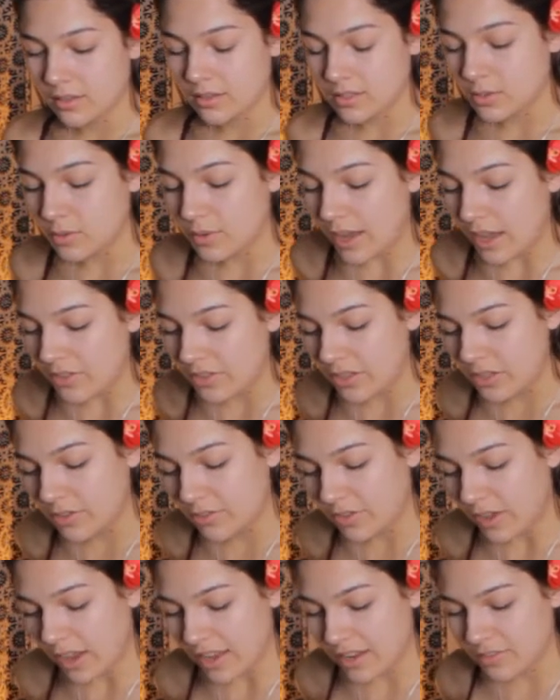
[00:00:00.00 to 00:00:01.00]
So now that
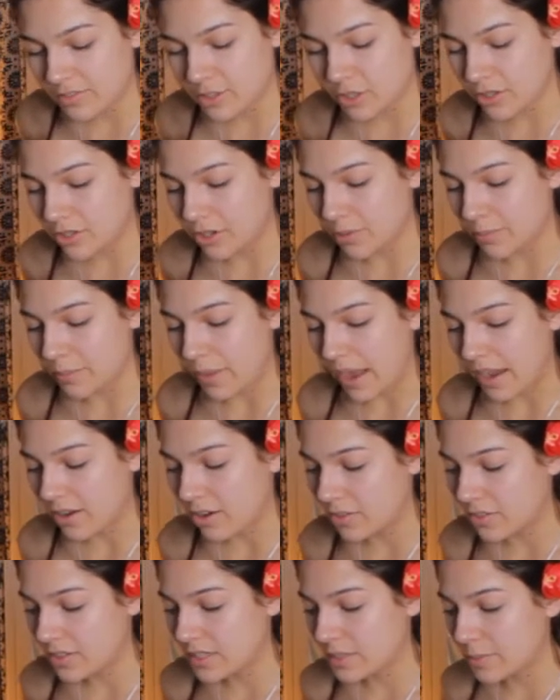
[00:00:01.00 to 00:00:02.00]
you've kind of turned your
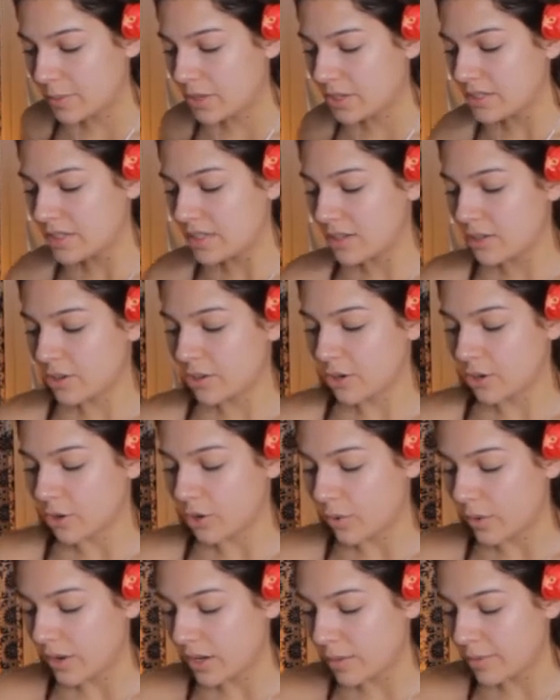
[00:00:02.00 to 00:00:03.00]
back on this person, or you're
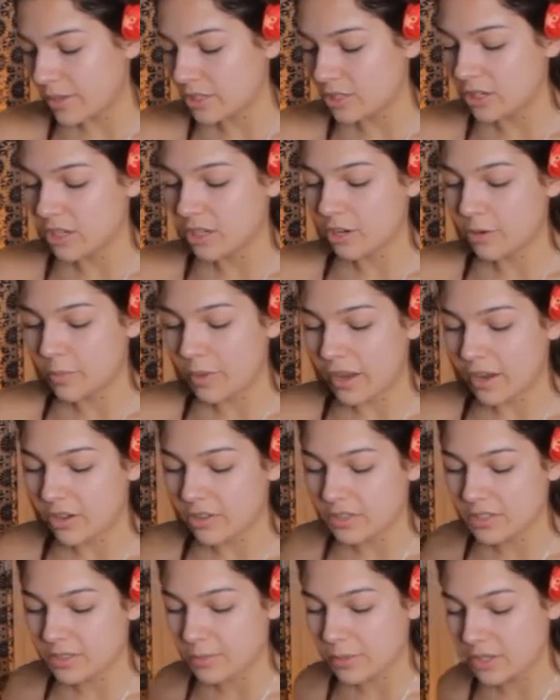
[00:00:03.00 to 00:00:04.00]
going to be turning your back
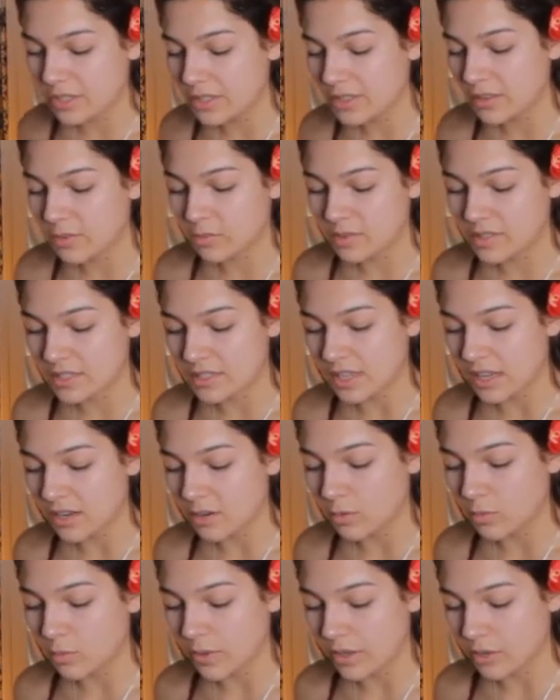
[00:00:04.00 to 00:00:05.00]
on this person, the
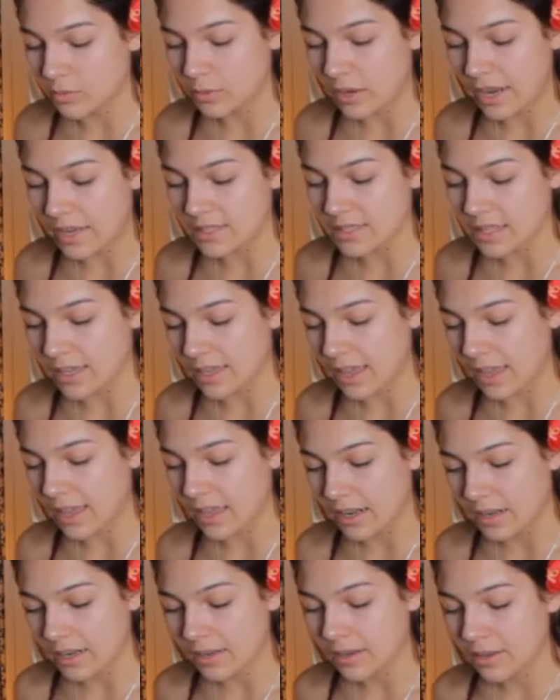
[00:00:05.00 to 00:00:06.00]
sun will rise
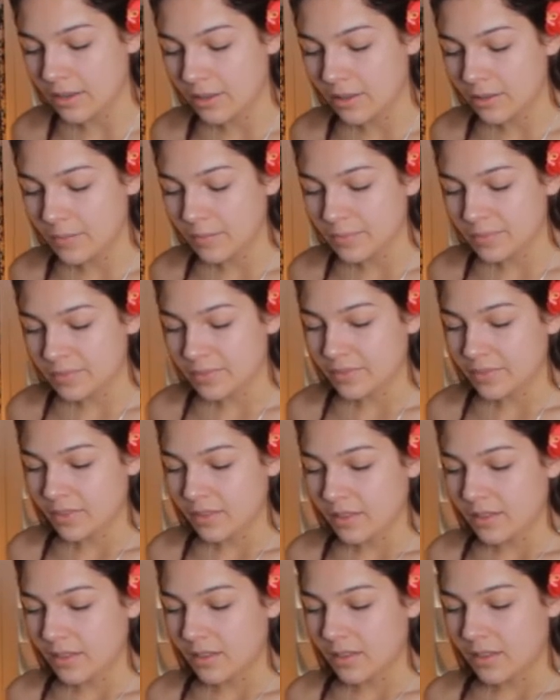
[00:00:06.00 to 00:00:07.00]
again.
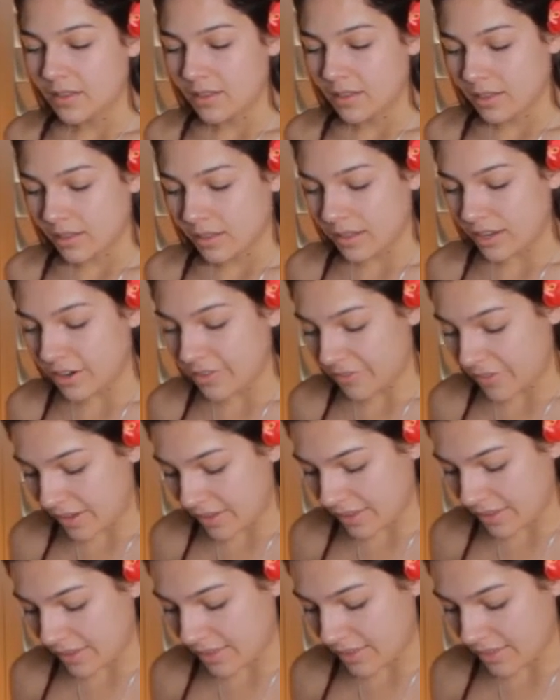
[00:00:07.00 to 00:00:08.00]

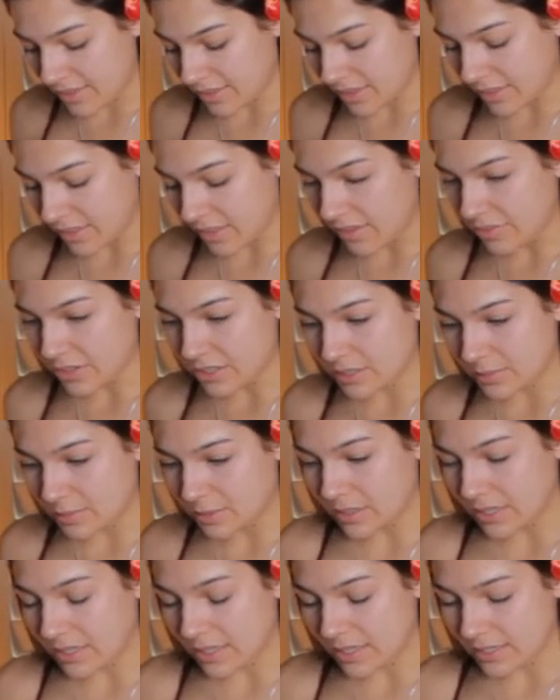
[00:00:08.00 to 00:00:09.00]
Clarify the Lovers,
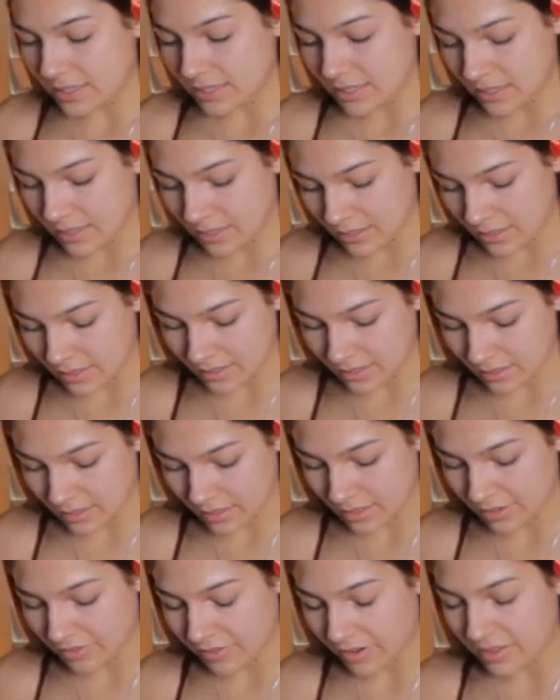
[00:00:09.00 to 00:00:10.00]
please.
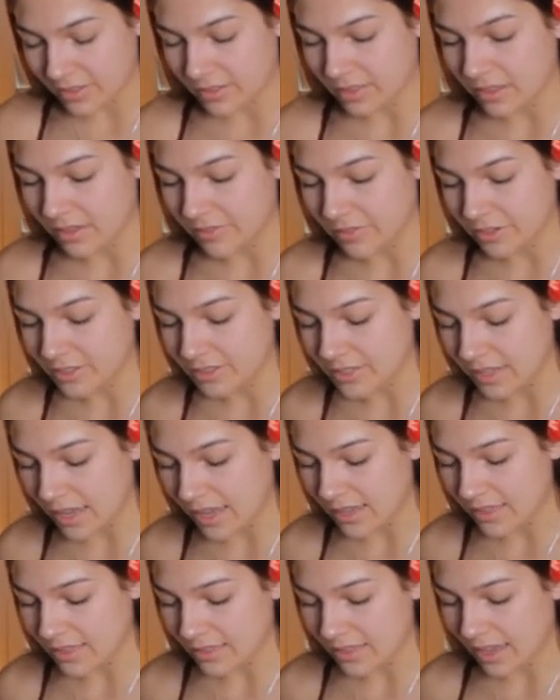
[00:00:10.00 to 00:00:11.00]
Clarify the Lovers
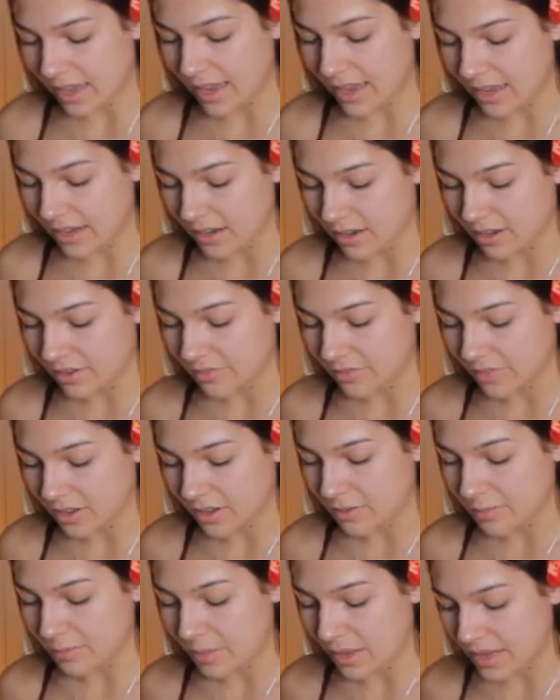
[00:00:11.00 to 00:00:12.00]
and the Eight of
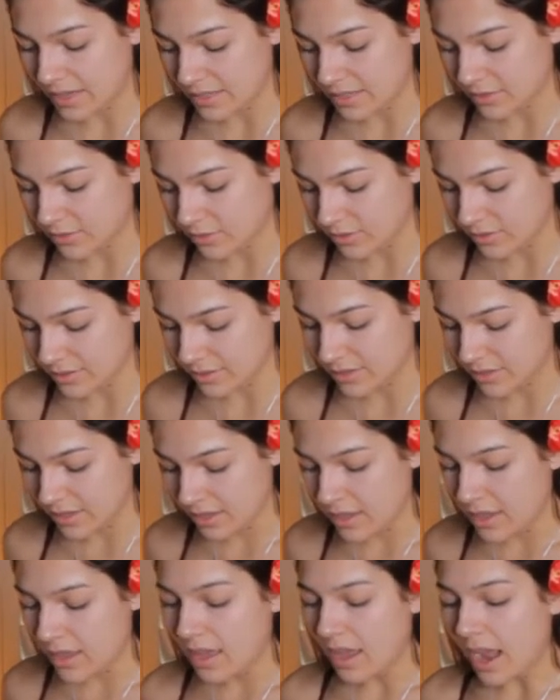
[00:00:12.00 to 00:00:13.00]
Pentacles.
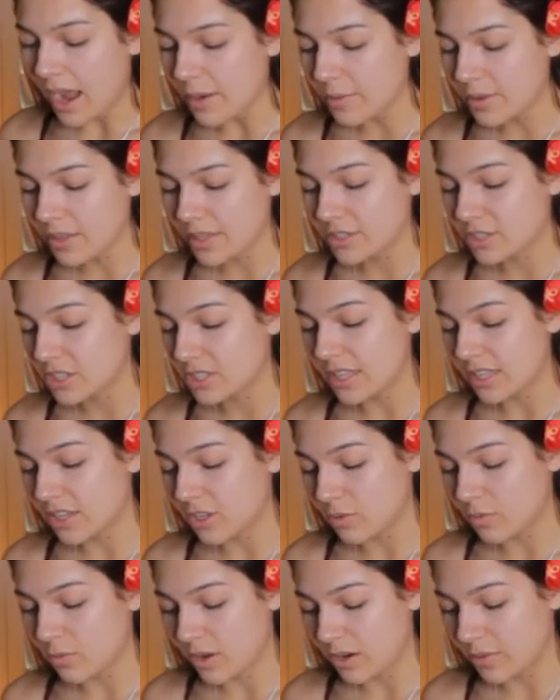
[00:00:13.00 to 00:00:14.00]
I really just
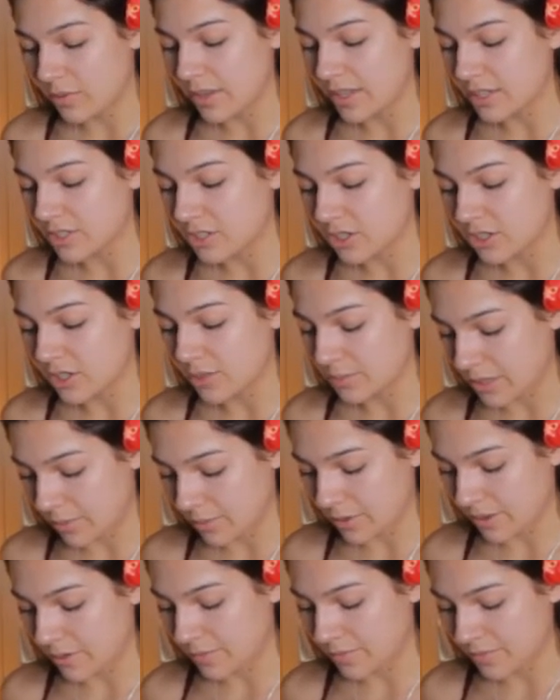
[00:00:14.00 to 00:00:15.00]
think you want a relationship,
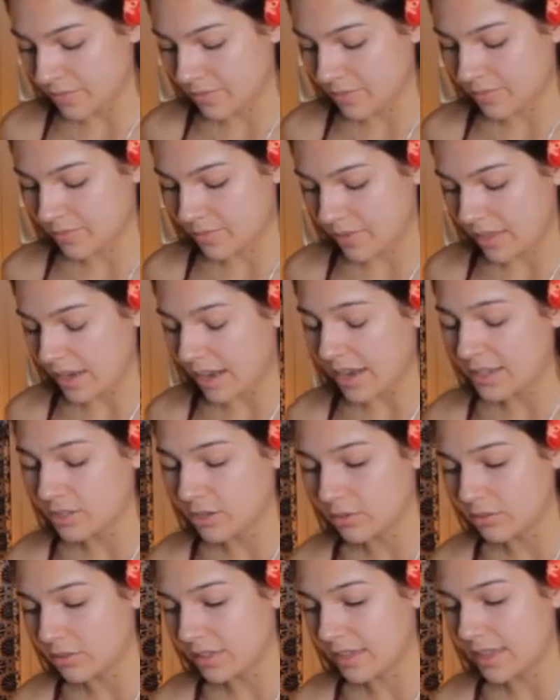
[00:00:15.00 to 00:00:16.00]
Libra. And I
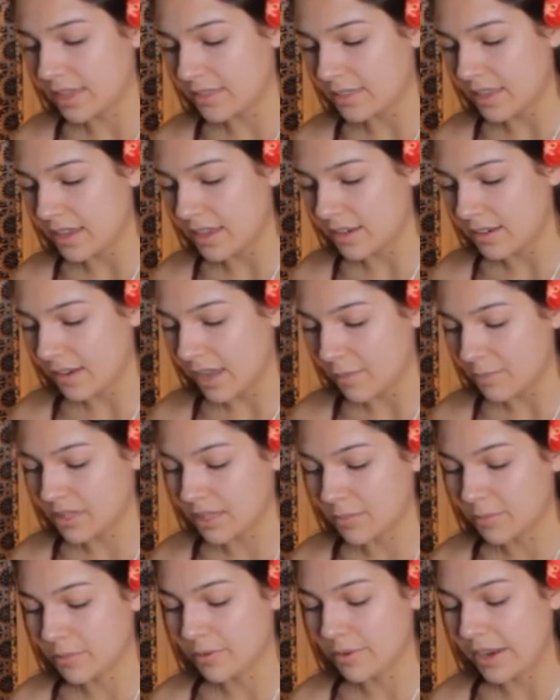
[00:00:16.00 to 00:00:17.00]
totally get that. I'm a
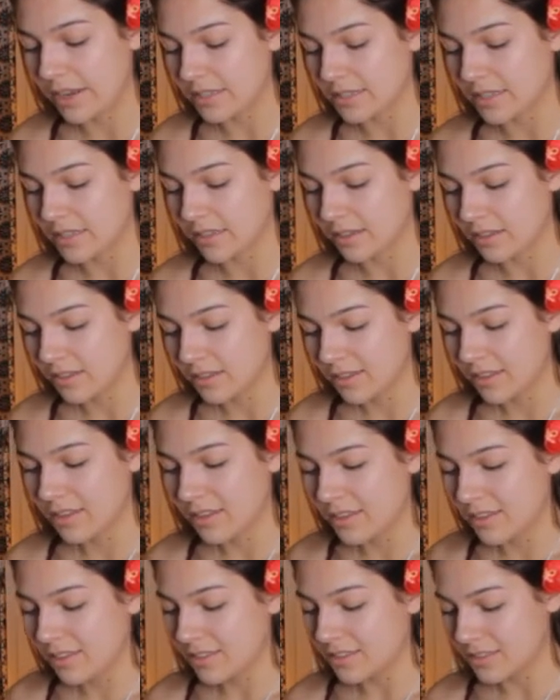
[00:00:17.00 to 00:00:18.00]
Libra rising,
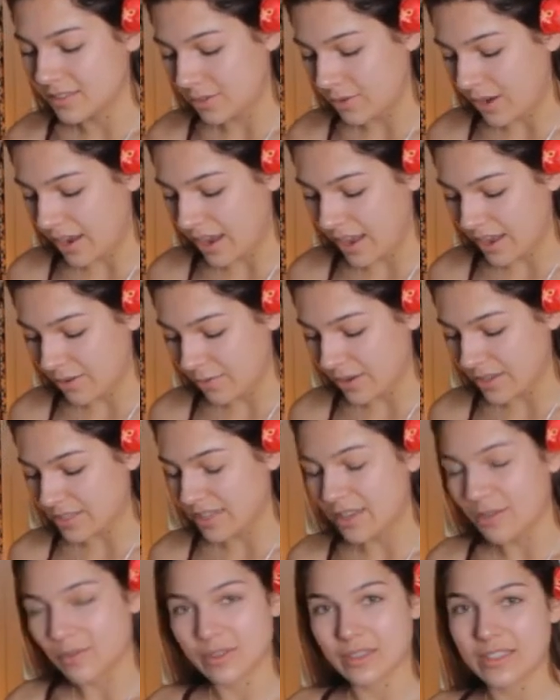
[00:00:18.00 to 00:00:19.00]
so I
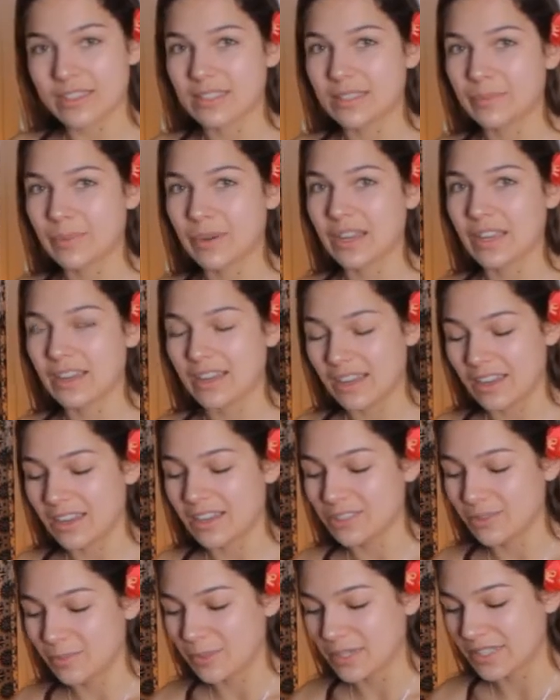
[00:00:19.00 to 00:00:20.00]
resonate with this spread
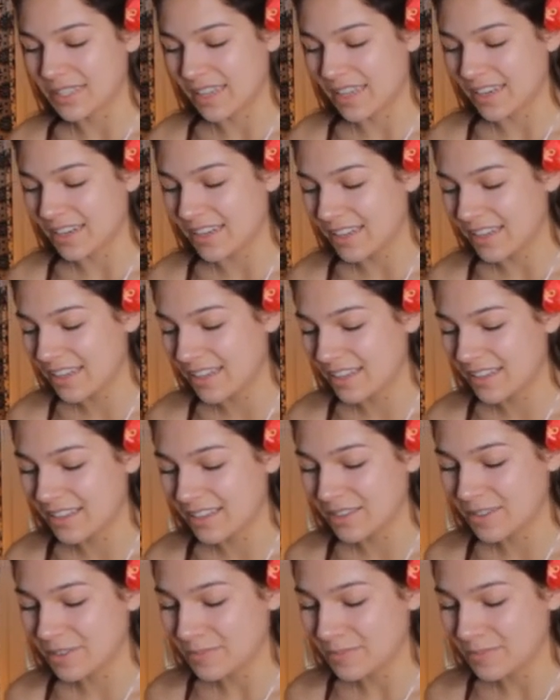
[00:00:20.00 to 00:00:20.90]
100%.